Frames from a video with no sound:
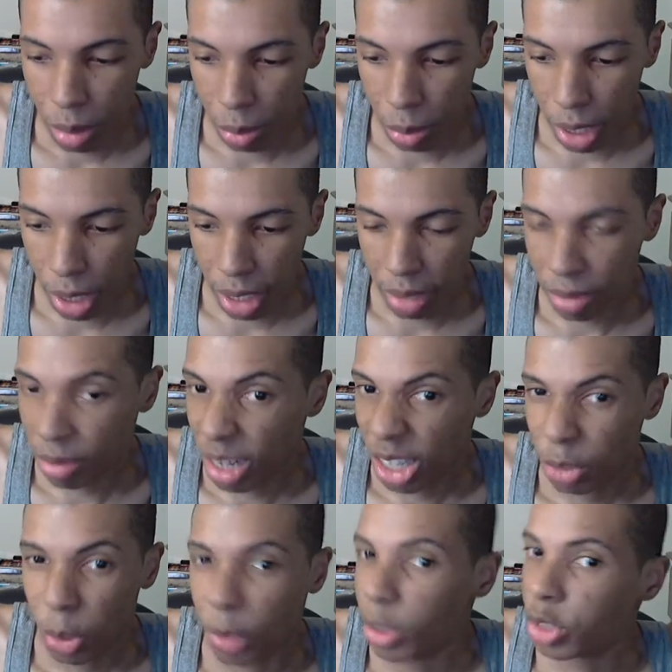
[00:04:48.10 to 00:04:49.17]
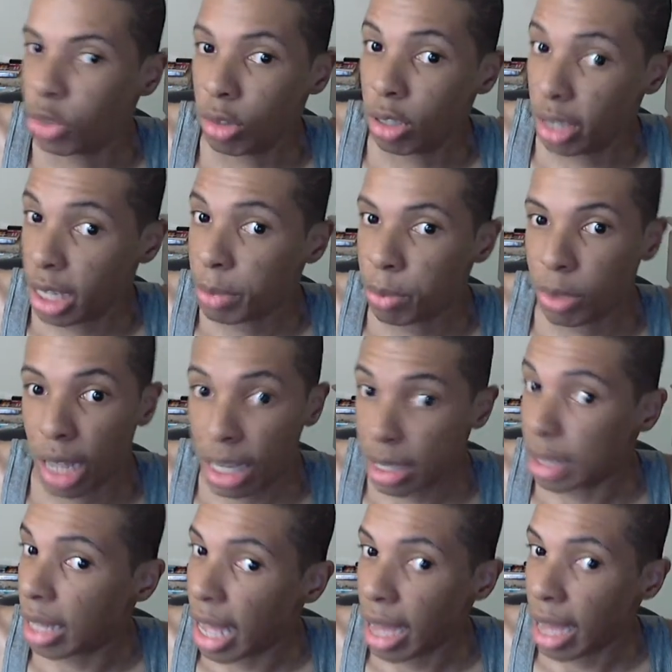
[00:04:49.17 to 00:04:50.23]
but 1 trillion, that's
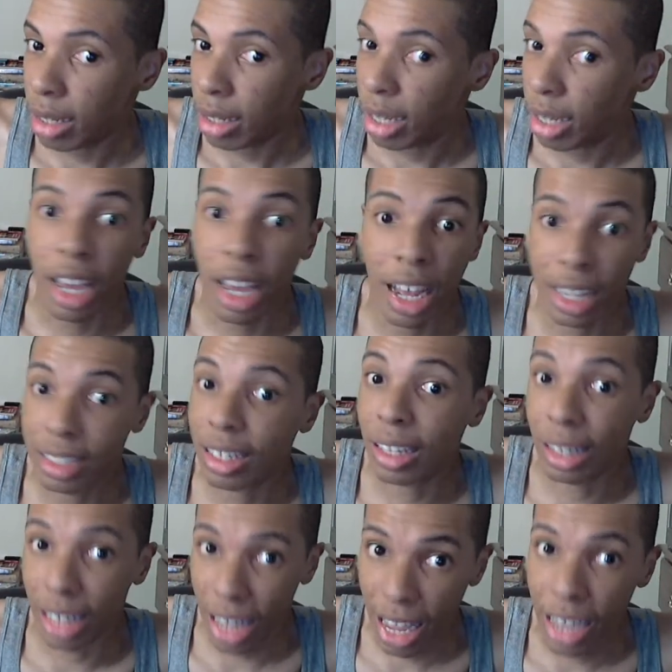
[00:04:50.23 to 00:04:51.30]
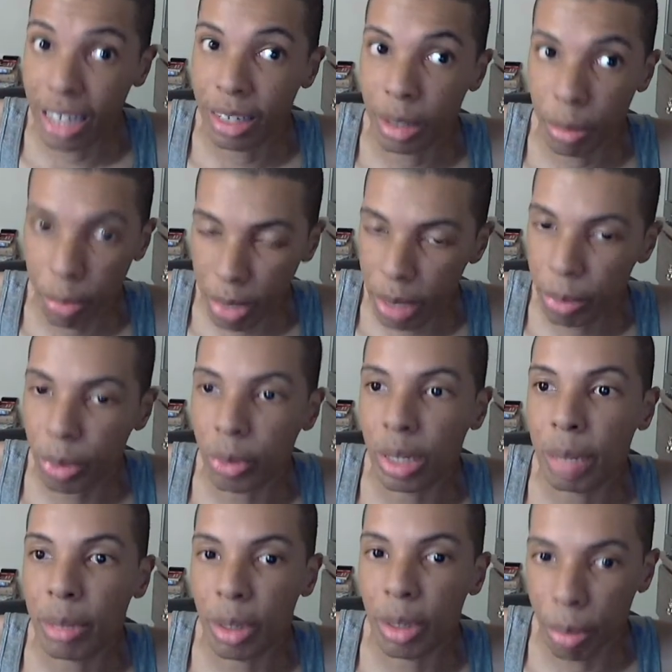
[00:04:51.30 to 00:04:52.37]
a lot. Like, that's a lot of people
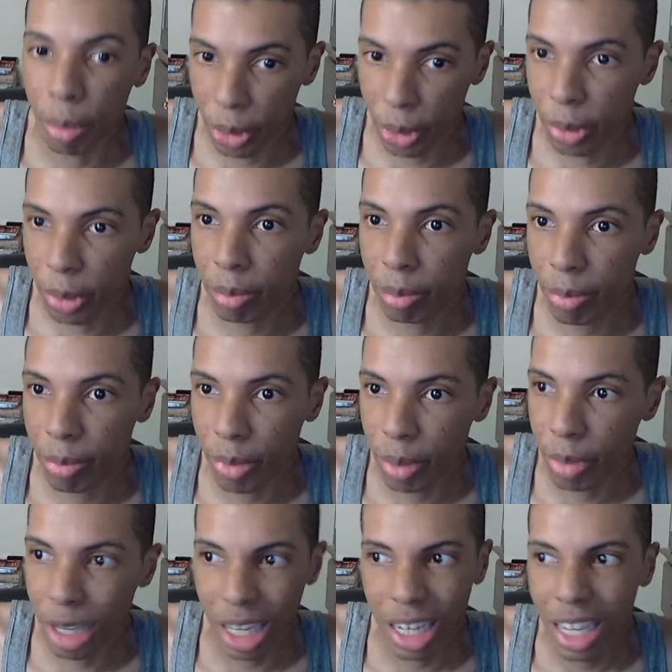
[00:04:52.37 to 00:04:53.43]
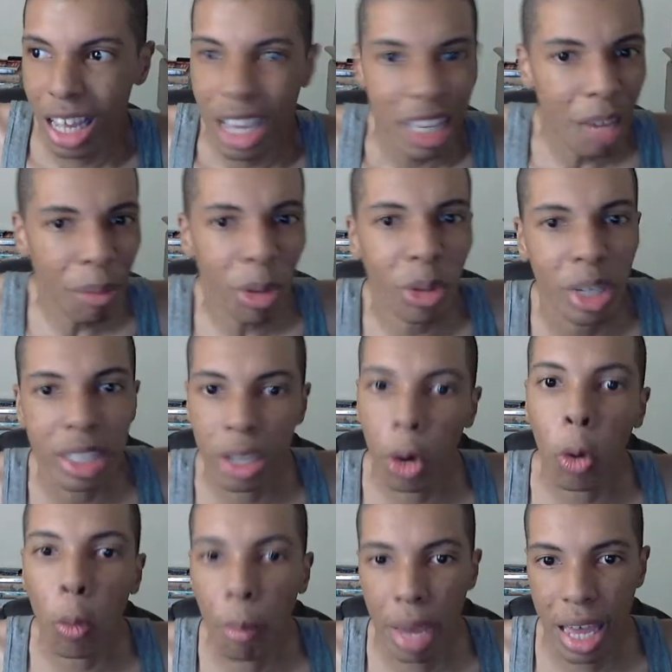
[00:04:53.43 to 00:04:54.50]
that be burned. I mean, Yamamoto is an
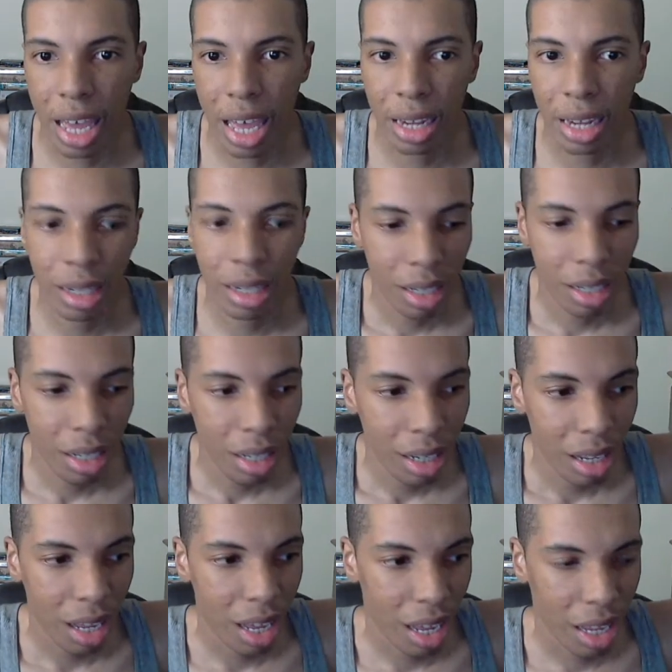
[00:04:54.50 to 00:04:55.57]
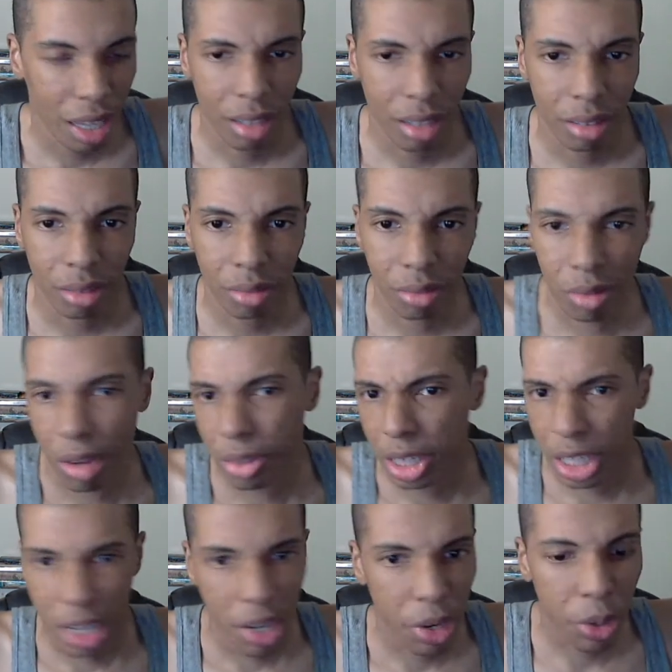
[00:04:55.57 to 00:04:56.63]
old man, and throughout the
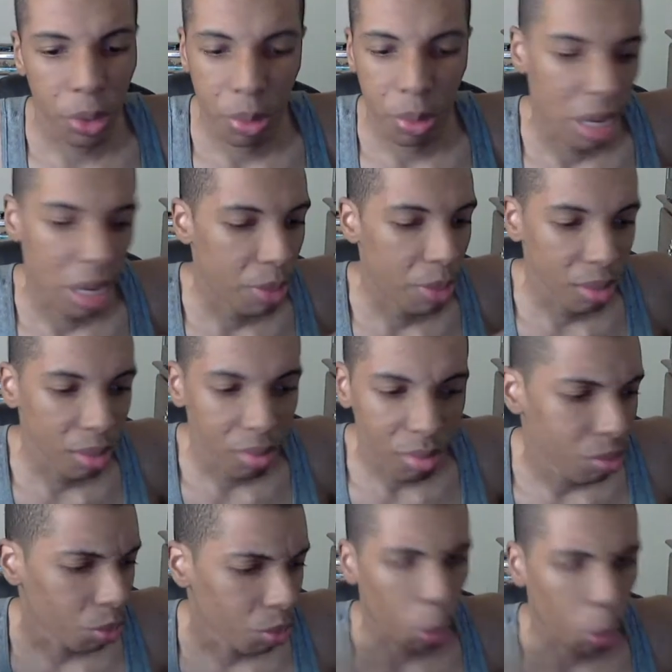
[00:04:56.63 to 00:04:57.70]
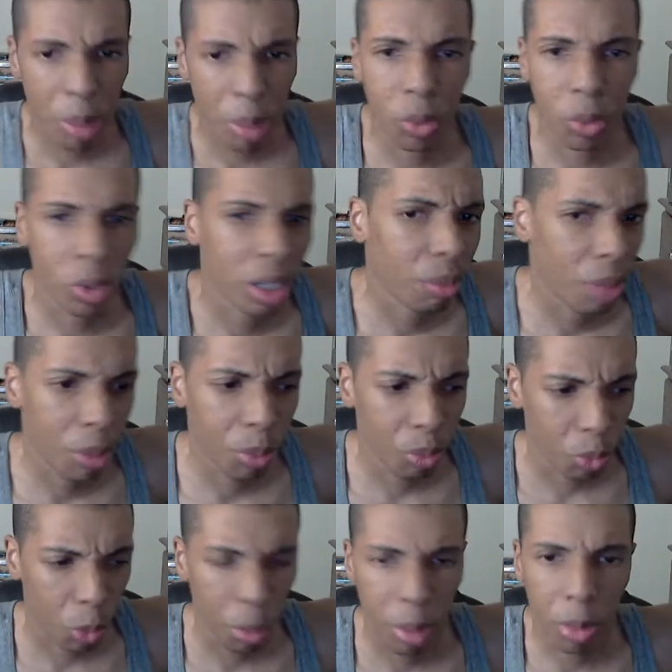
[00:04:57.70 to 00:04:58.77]
years, maybe more people
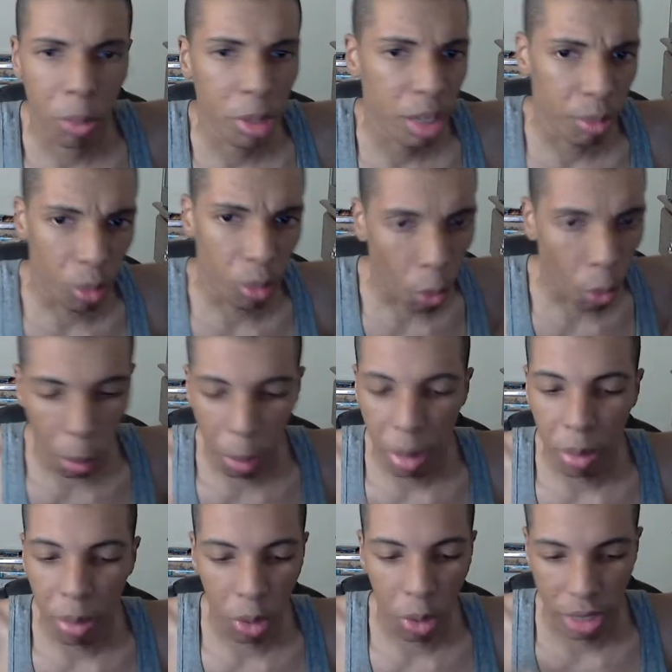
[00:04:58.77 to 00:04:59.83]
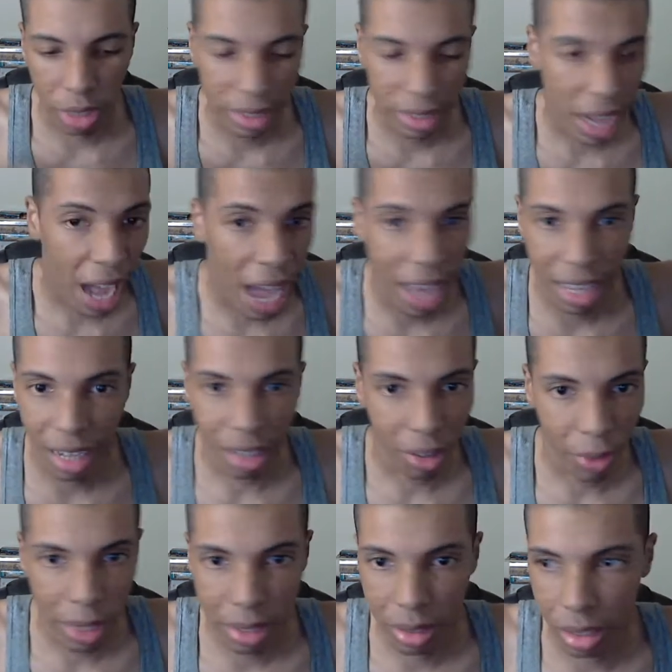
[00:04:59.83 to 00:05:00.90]
are being born, more people are like dying, and all
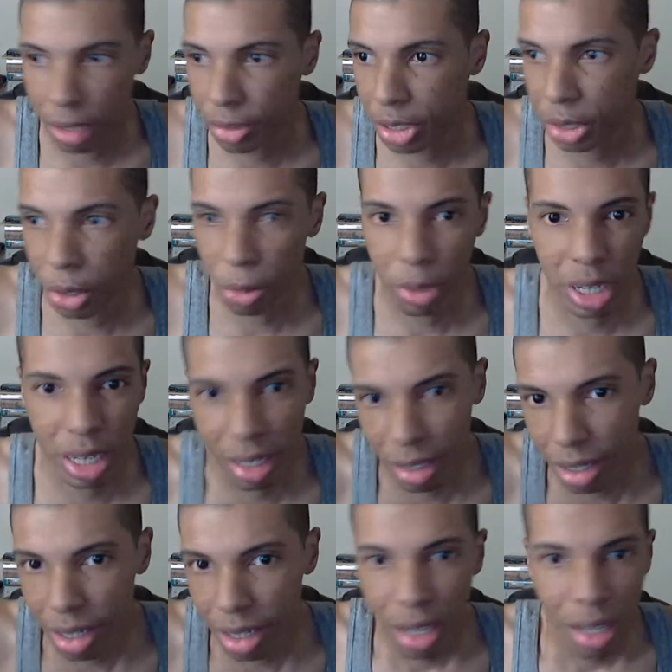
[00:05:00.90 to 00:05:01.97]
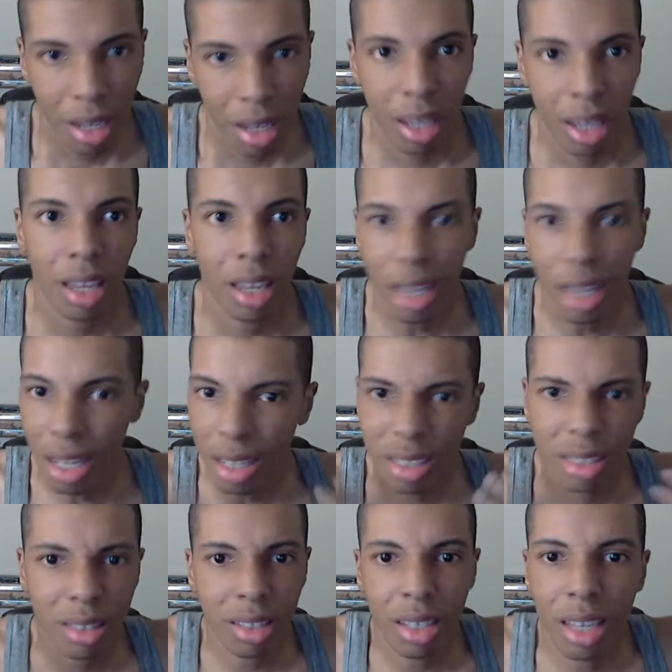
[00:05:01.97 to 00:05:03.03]
that stuff. So I mean,
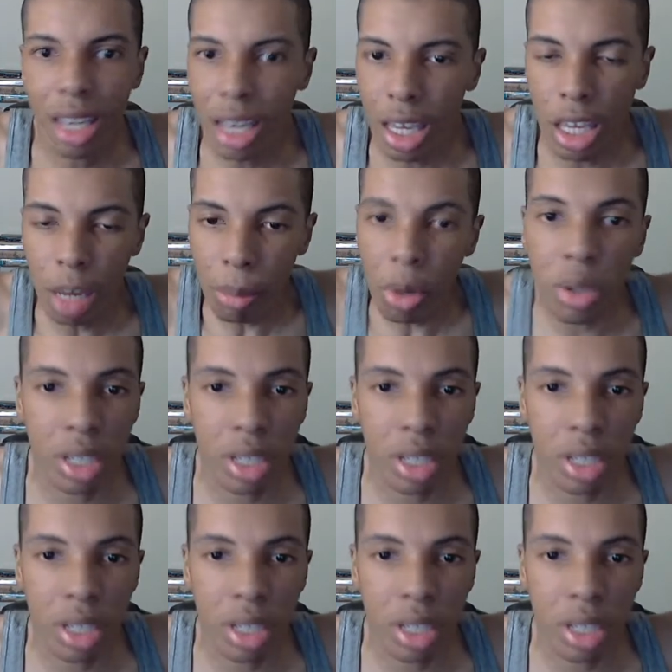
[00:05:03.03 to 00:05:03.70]
Yamamoto's